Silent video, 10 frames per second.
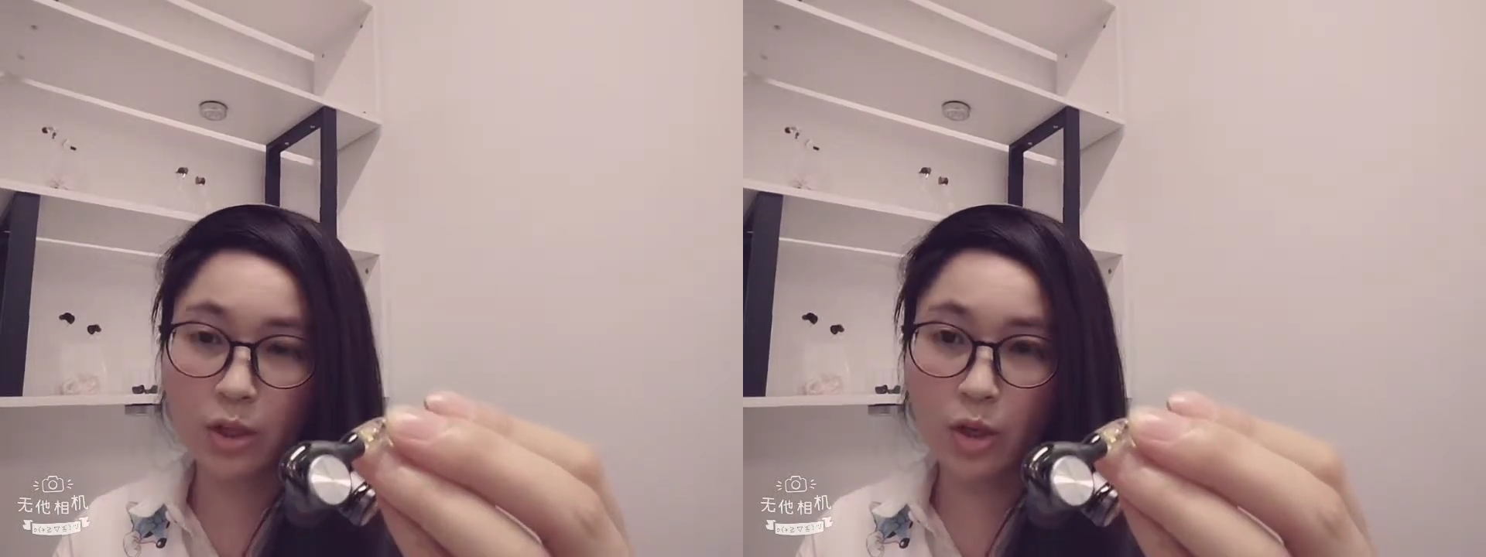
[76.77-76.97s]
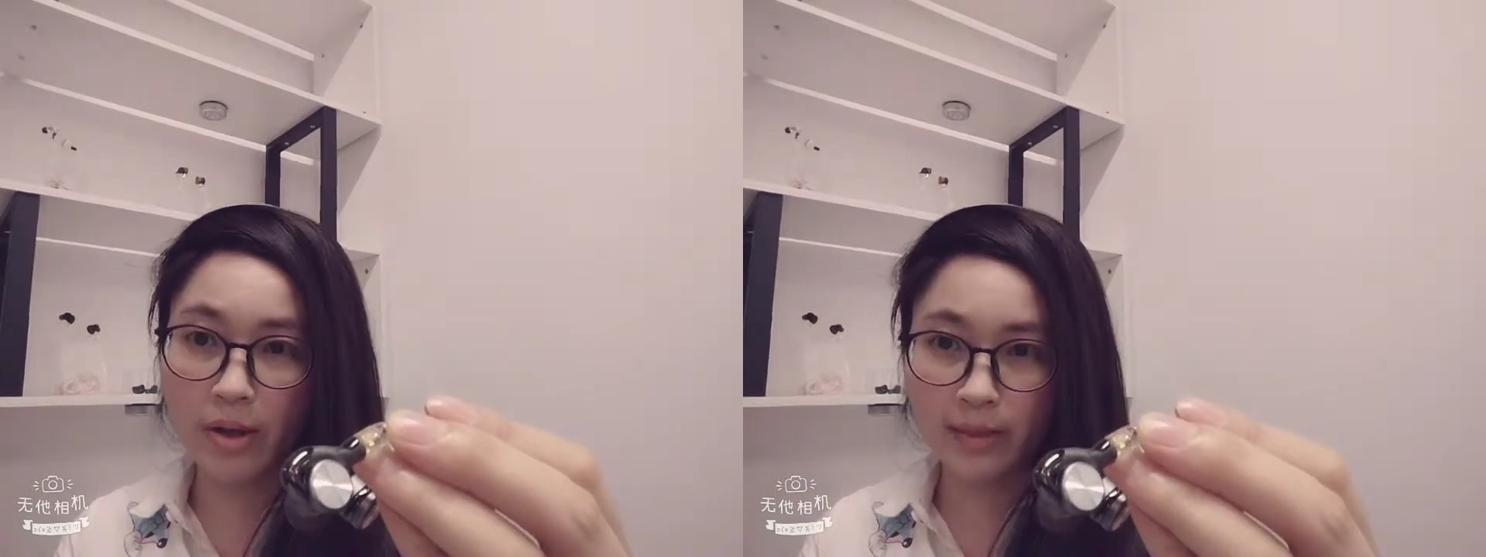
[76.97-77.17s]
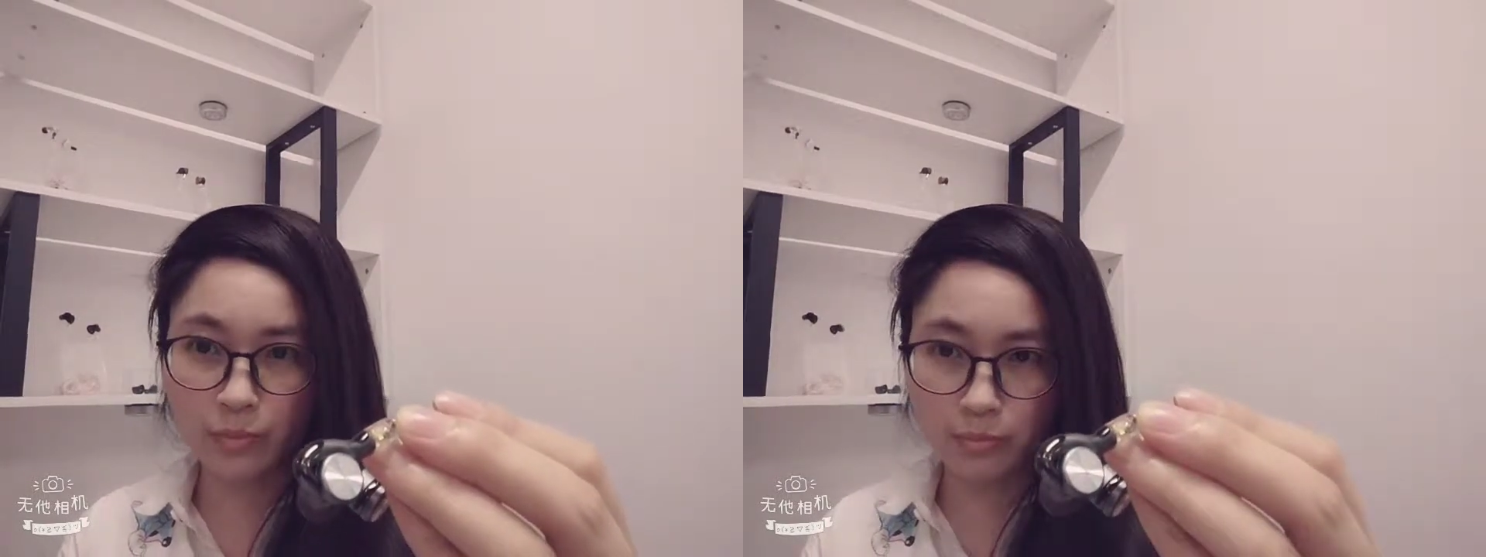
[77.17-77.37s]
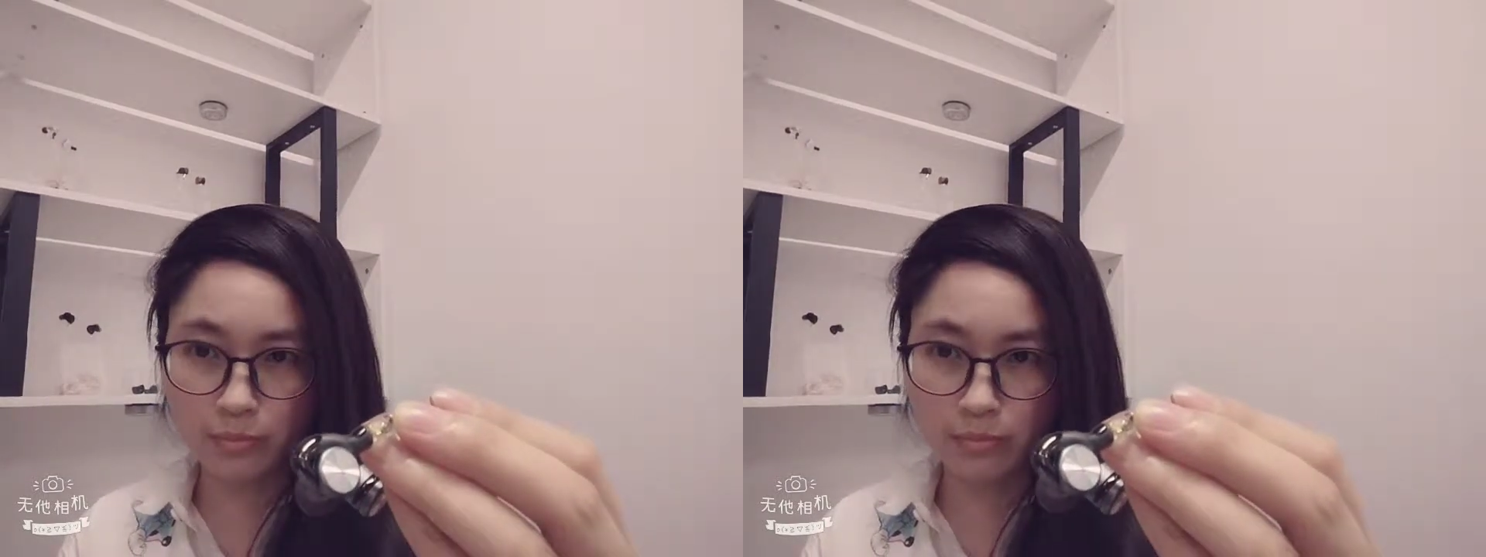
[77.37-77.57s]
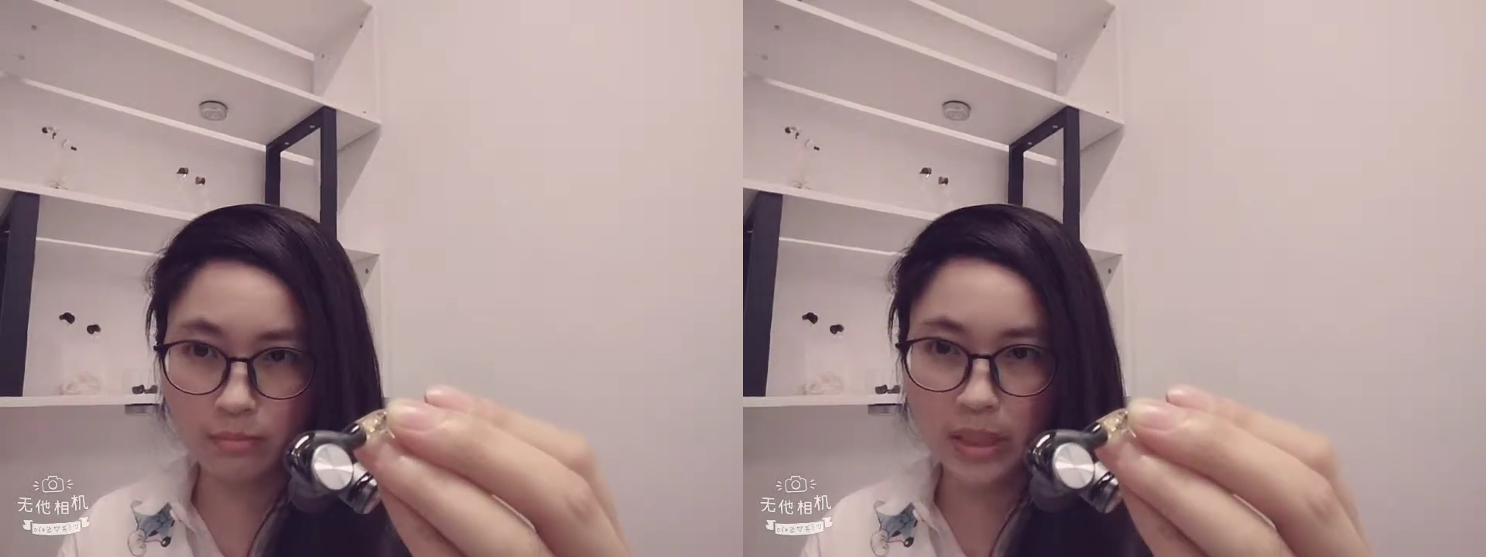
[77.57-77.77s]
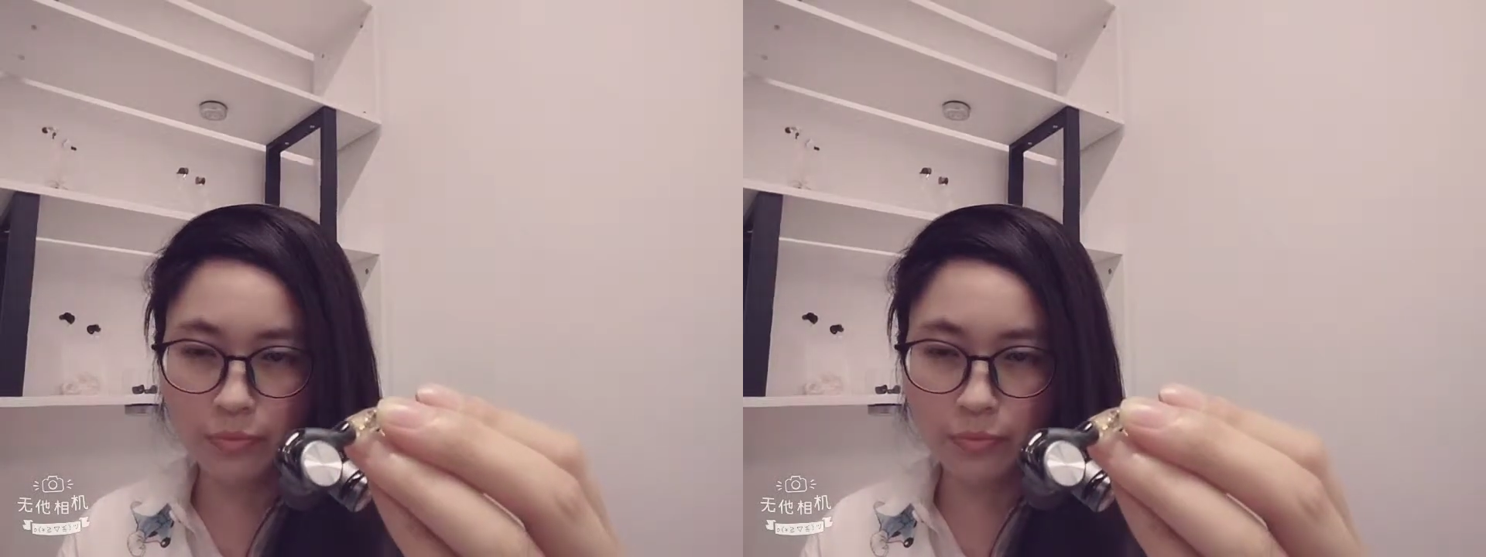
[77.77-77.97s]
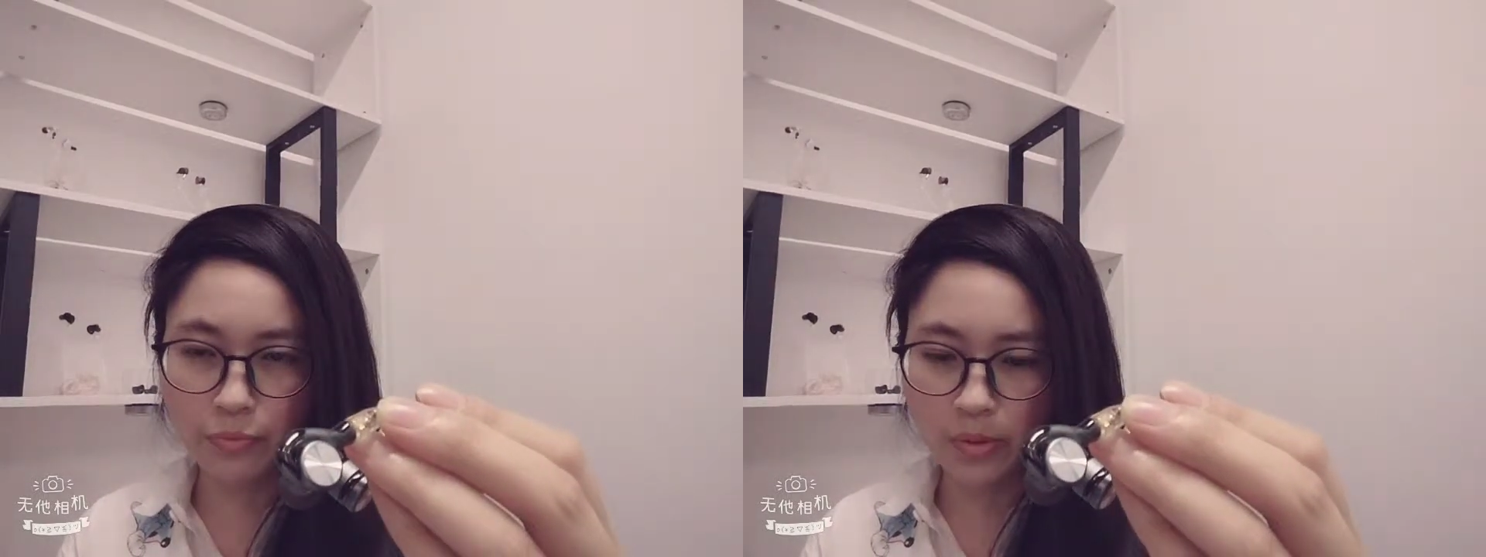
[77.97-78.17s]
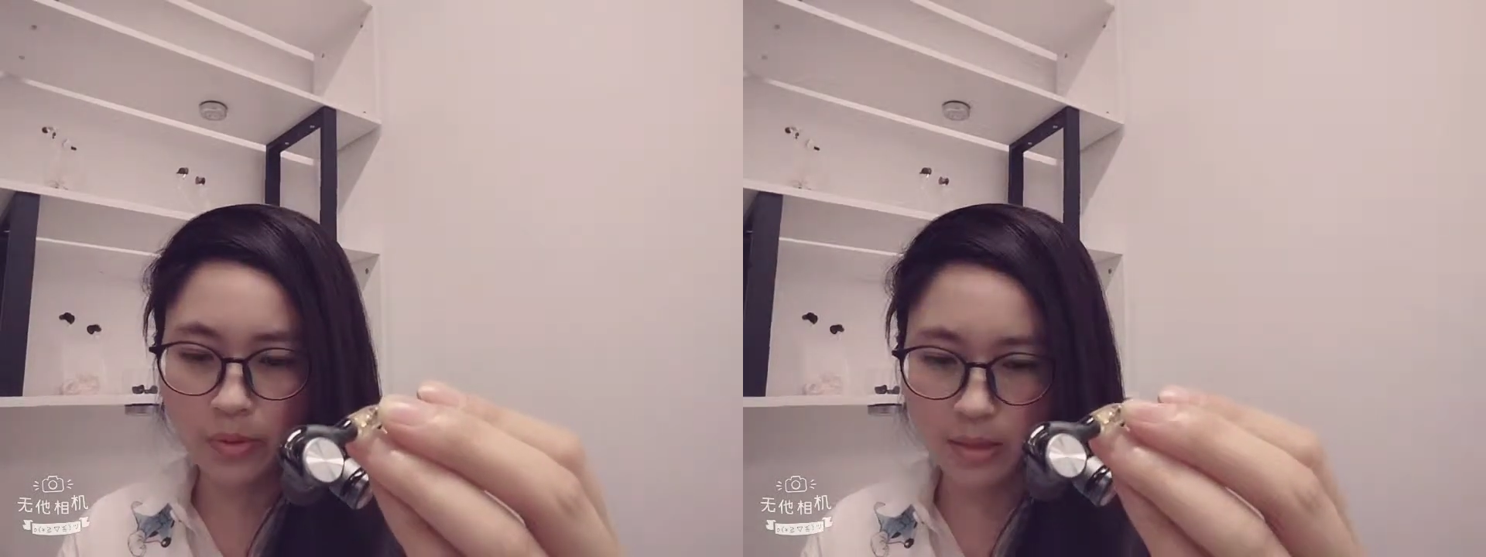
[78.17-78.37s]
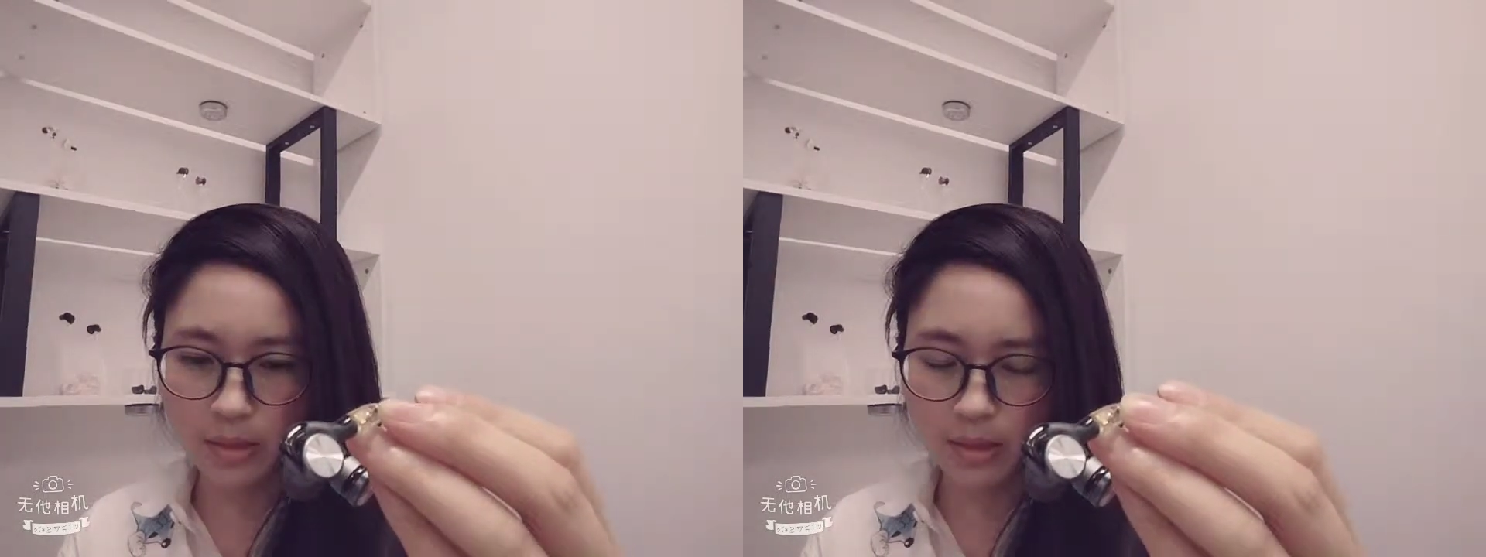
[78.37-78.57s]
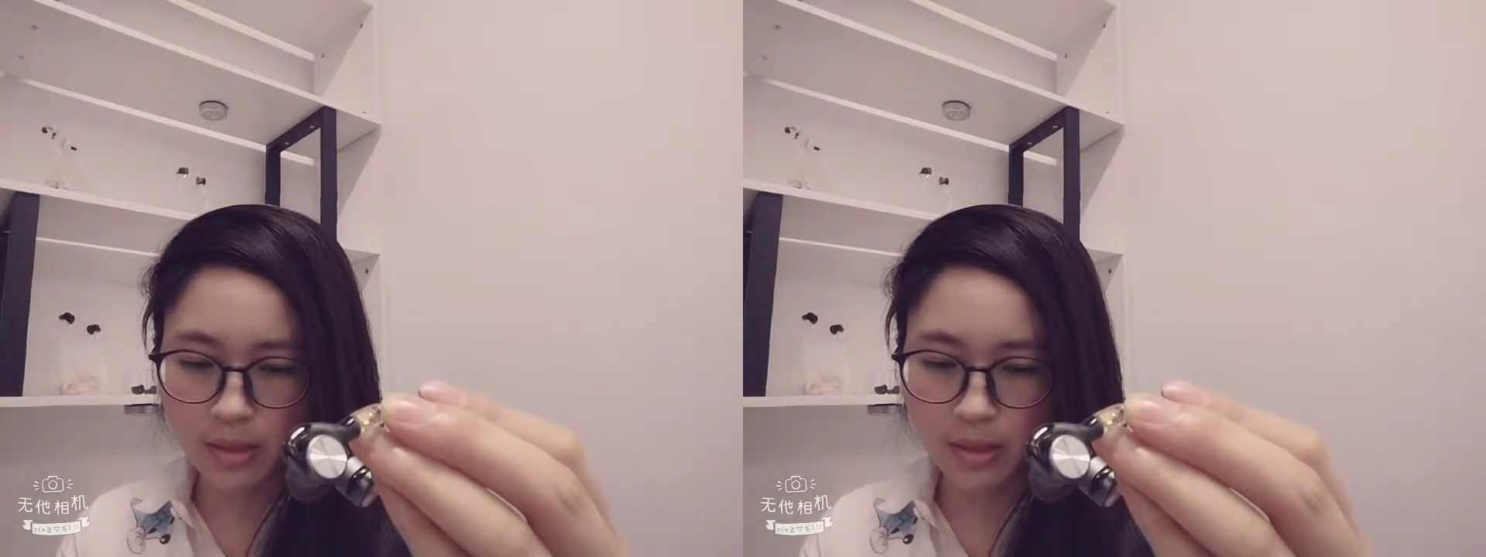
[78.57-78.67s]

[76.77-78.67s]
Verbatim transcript: the low and middle frequencies